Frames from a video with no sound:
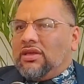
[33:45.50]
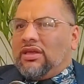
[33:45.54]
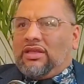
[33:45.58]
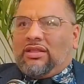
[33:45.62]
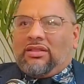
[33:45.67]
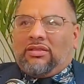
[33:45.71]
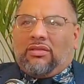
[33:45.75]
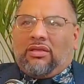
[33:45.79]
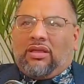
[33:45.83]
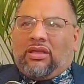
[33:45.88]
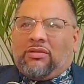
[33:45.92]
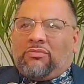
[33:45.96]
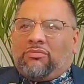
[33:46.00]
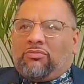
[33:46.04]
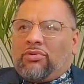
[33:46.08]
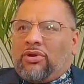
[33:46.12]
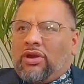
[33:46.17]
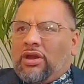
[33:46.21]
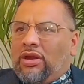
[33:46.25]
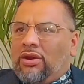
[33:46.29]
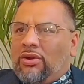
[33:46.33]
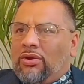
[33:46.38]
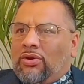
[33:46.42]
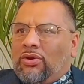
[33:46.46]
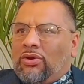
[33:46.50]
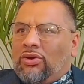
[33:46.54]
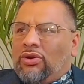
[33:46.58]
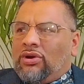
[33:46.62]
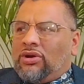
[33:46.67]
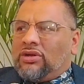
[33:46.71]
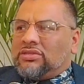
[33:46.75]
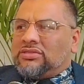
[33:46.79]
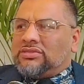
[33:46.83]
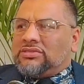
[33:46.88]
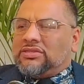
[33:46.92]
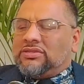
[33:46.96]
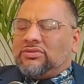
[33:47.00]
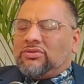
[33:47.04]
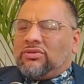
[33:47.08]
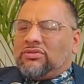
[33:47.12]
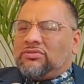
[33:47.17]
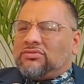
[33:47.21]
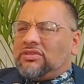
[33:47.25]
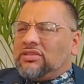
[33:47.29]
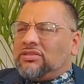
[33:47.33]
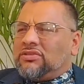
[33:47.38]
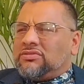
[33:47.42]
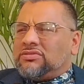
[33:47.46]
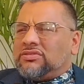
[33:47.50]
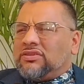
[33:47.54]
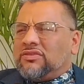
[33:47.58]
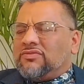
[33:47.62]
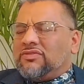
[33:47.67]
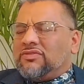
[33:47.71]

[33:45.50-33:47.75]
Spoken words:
and prior auths and all this other stuff